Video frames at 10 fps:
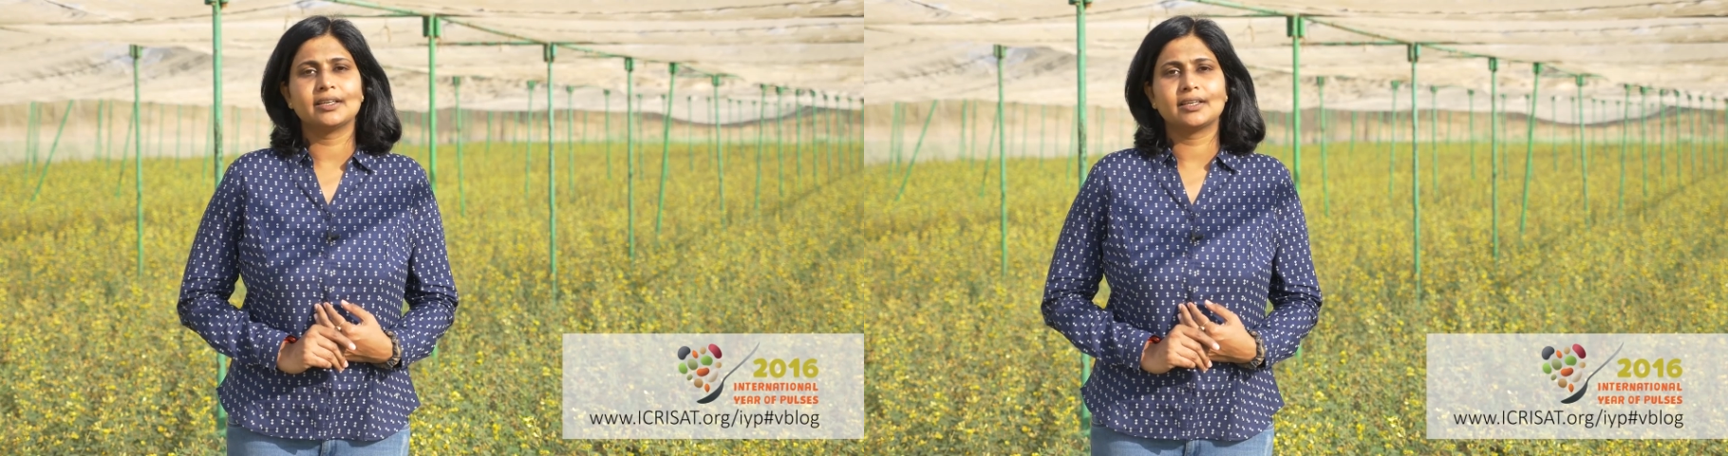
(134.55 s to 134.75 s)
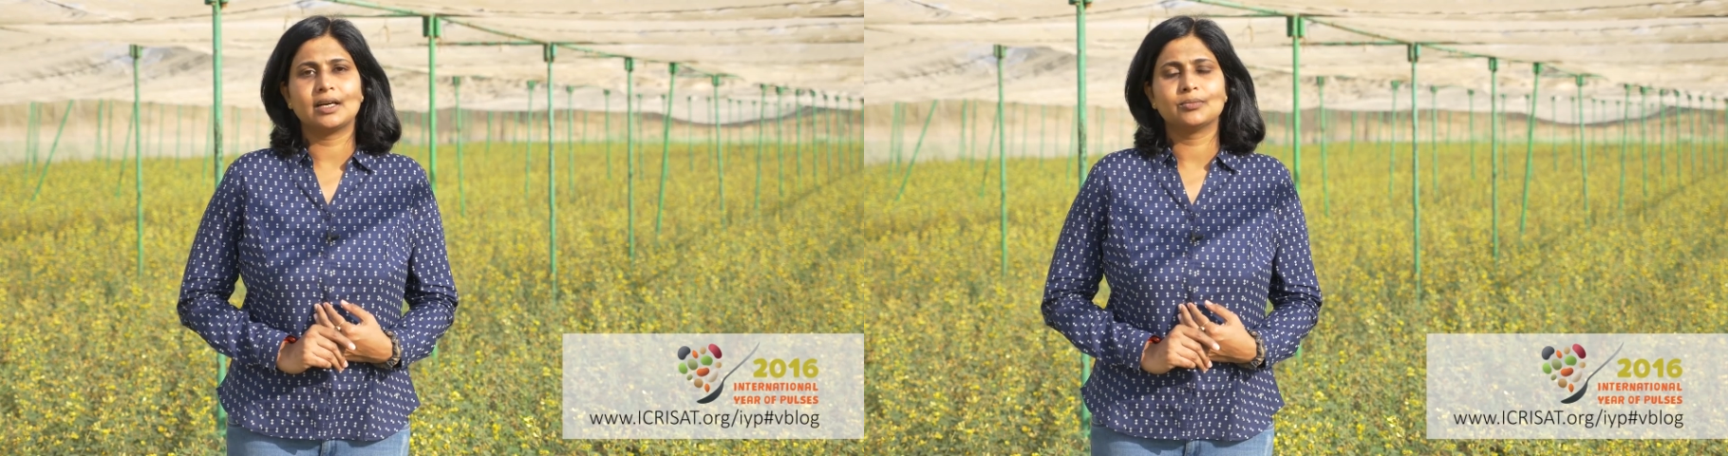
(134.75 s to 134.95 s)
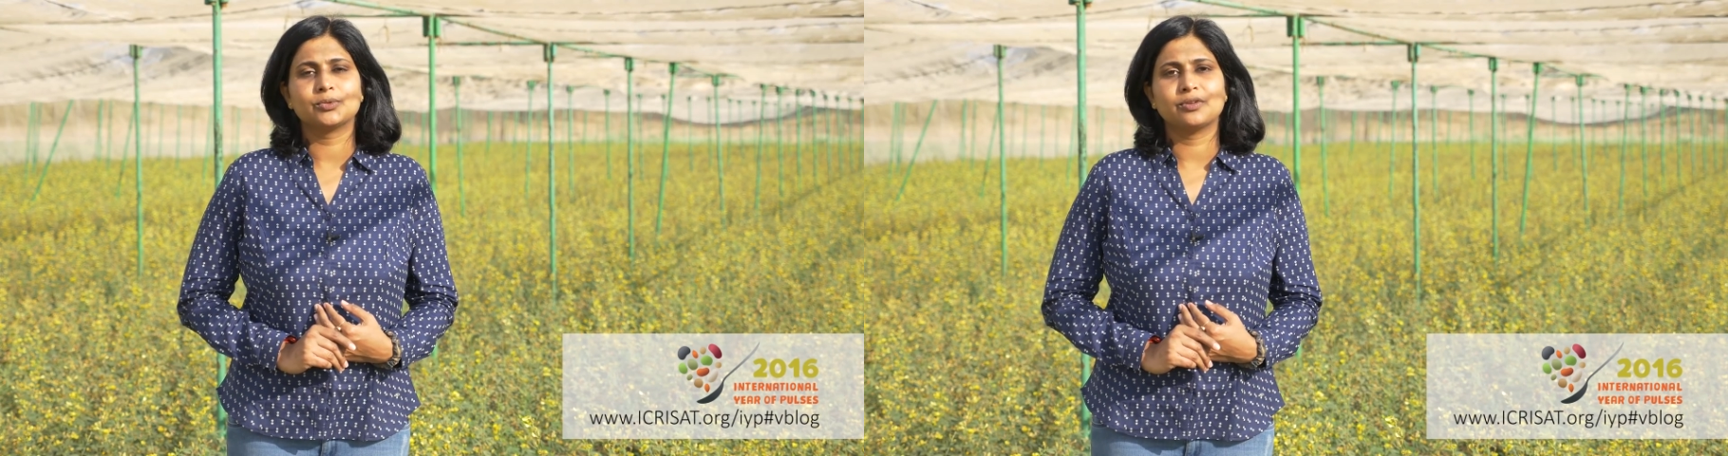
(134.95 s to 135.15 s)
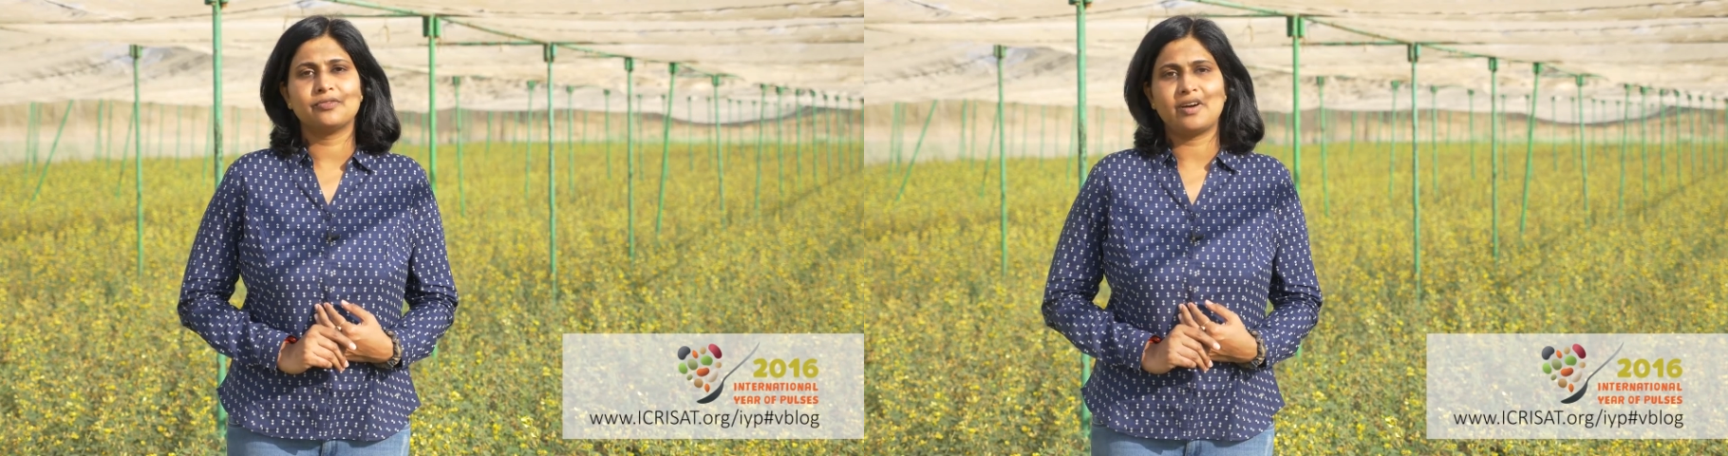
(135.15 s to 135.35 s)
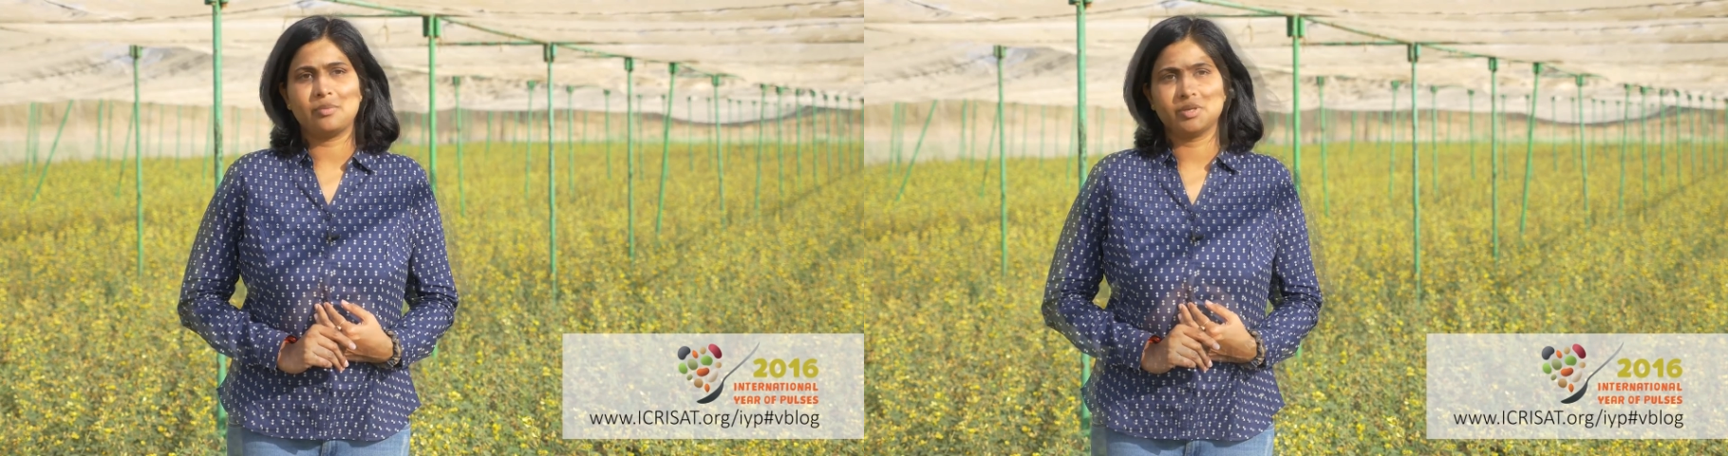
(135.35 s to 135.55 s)
income to the
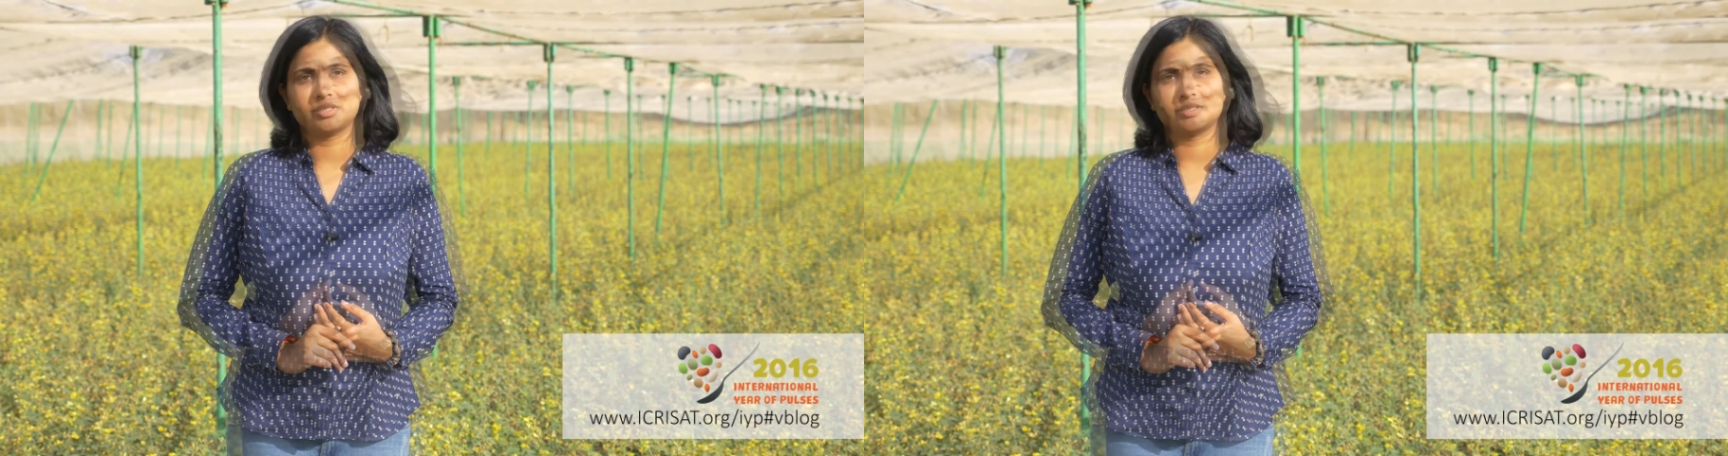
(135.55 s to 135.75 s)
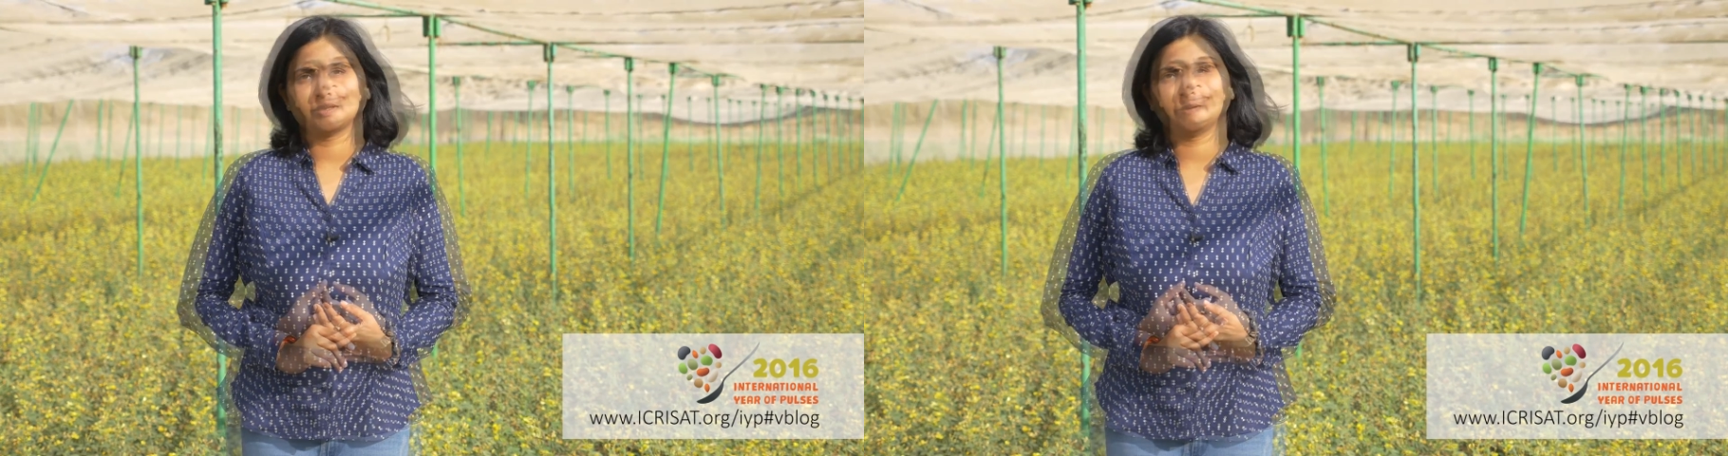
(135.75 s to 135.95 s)
farmers.